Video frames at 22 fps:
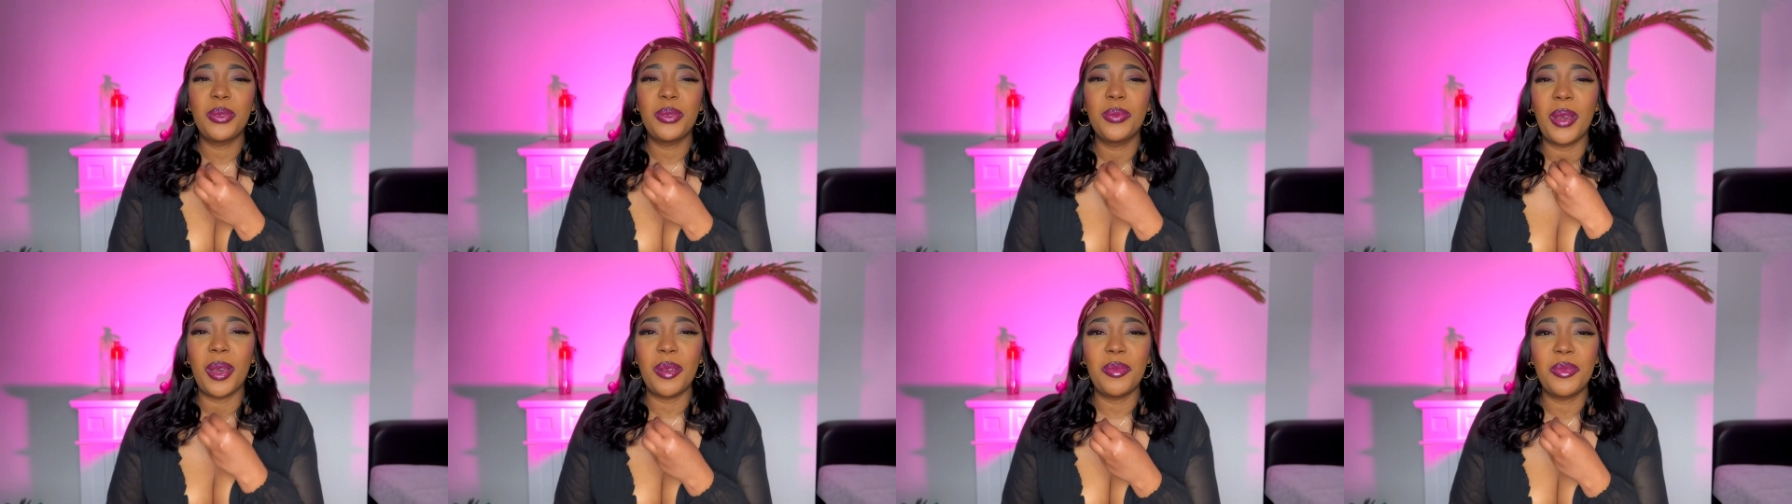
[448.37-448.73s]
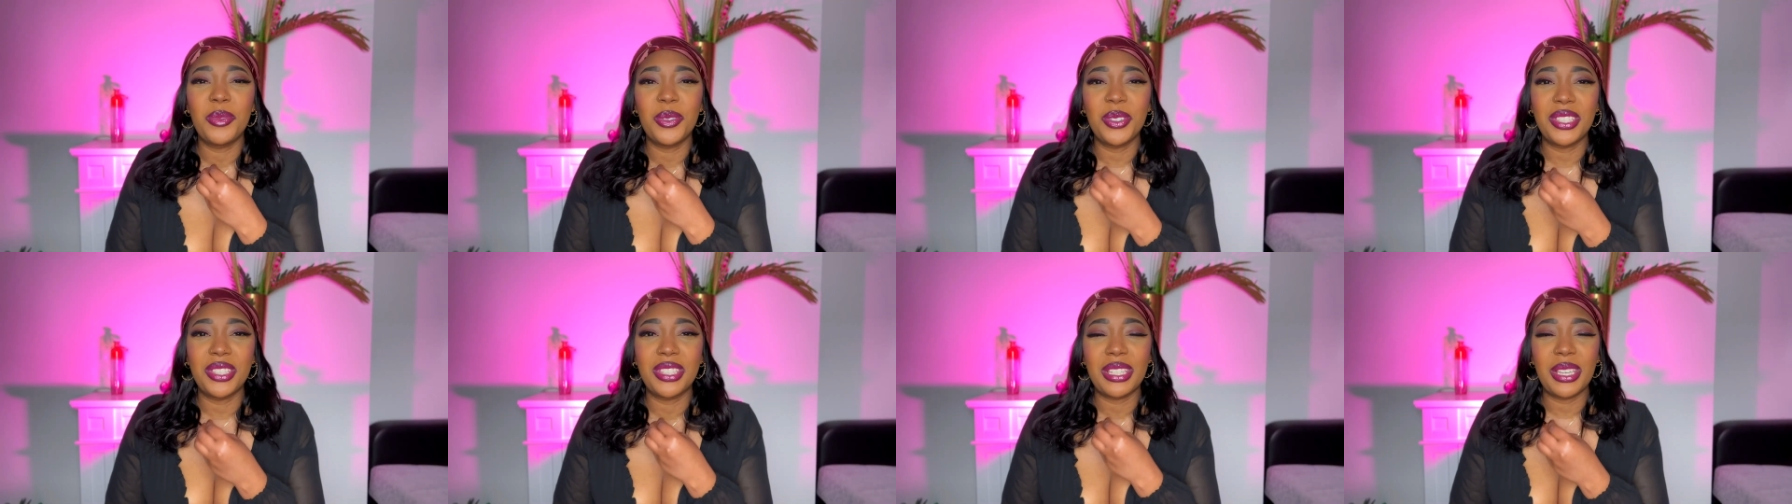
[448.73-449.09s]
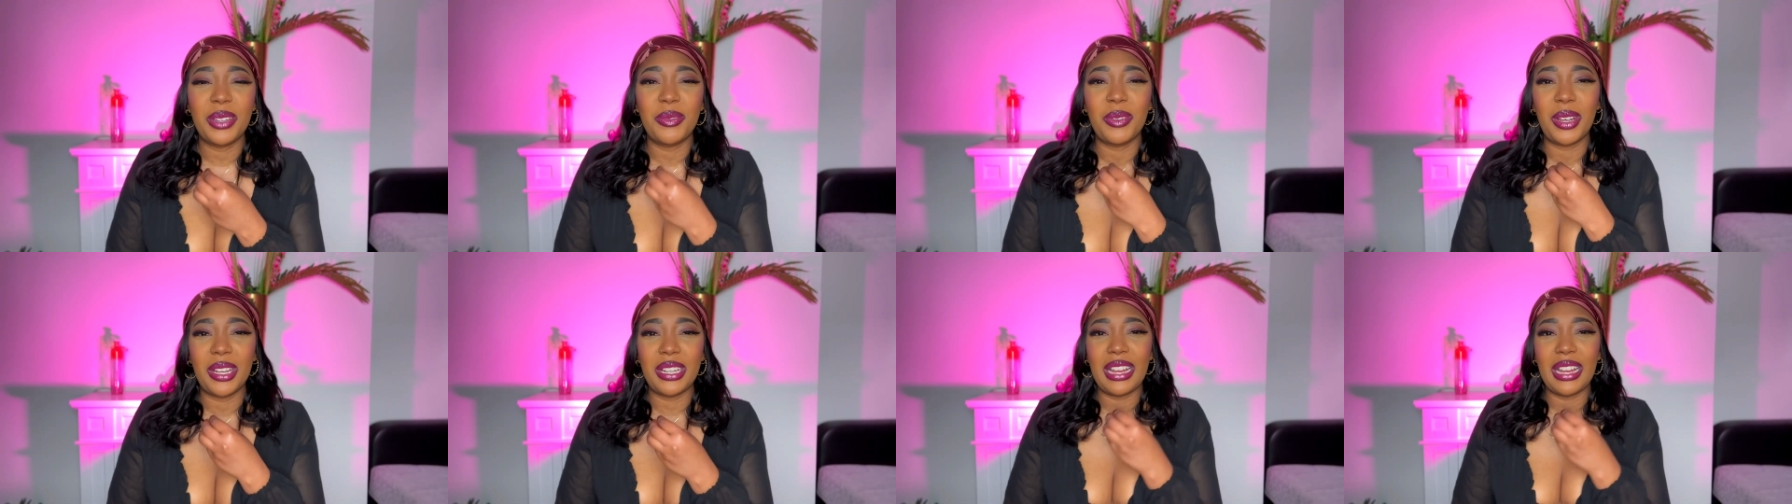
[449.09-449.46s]
Babriski
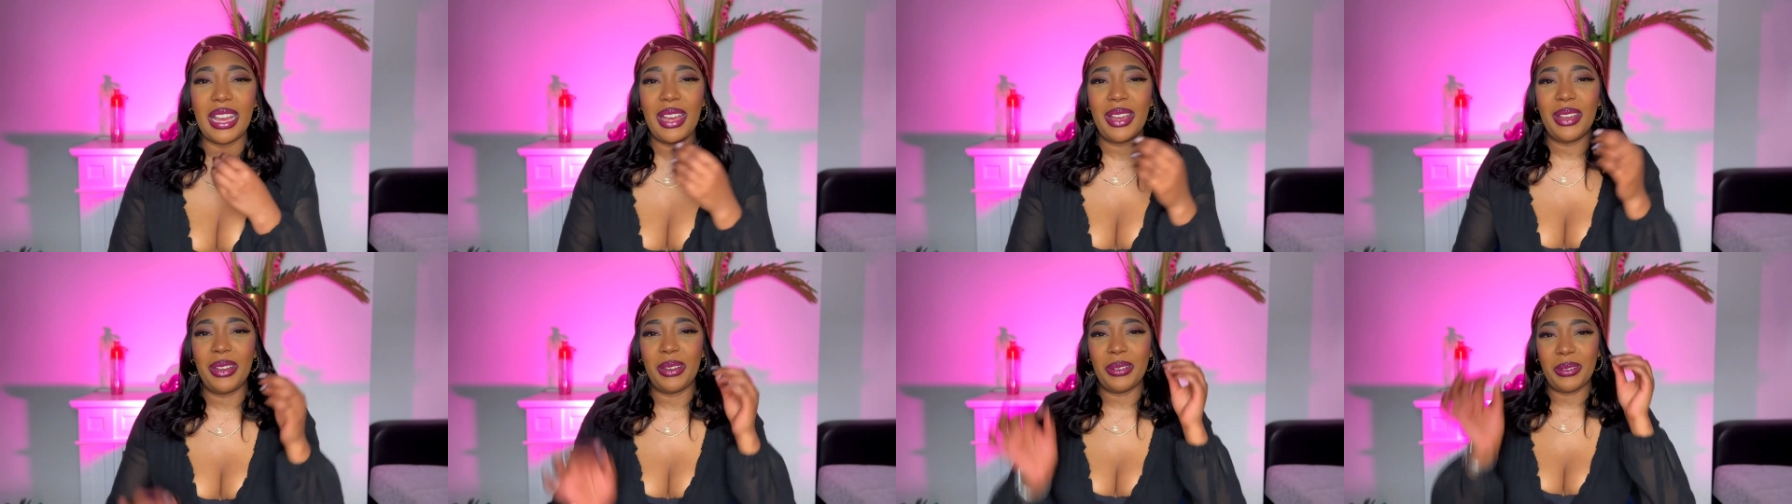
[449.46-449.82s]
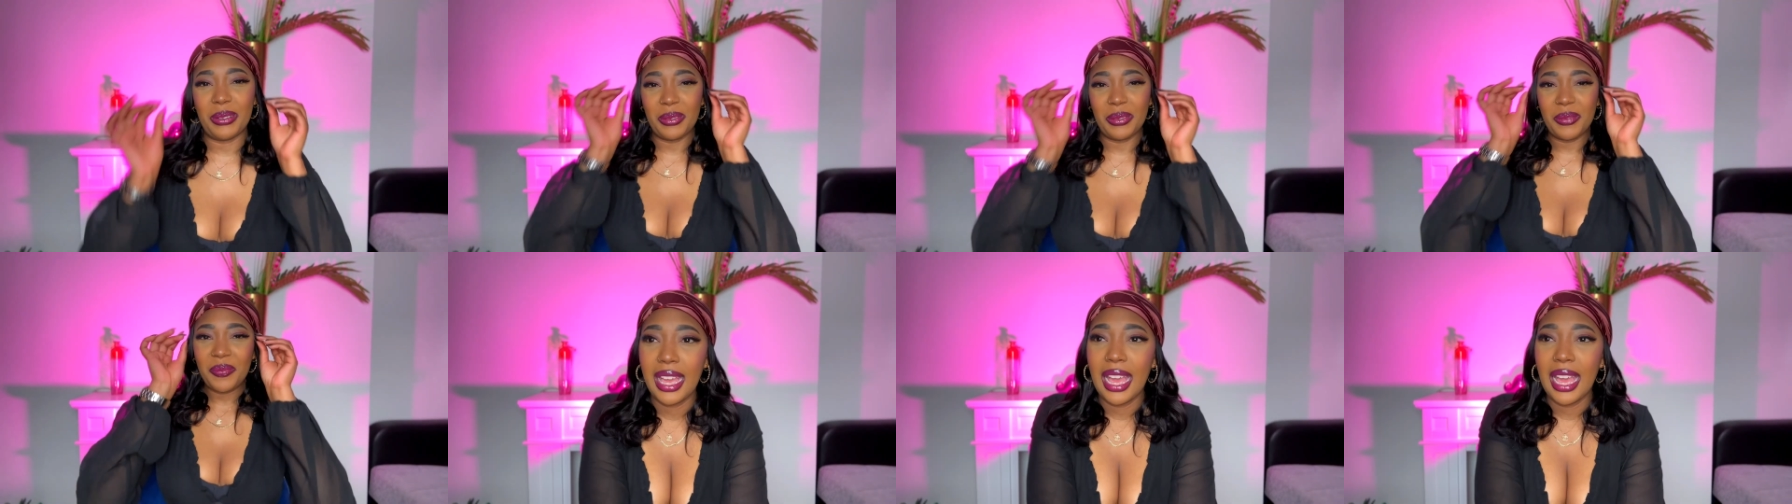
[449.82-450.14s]
right now.